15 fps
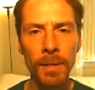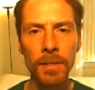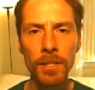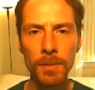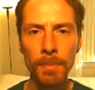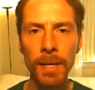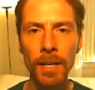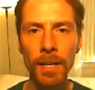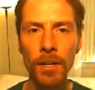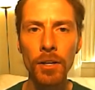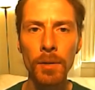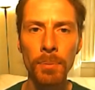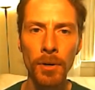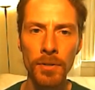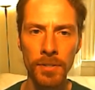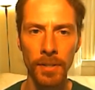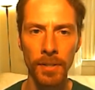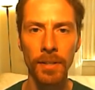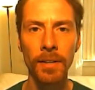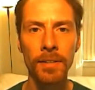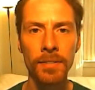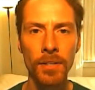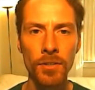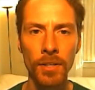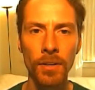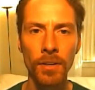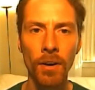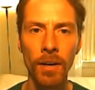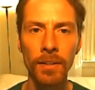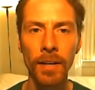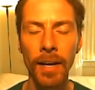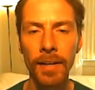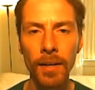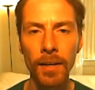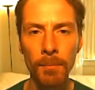just being a good person essentially online.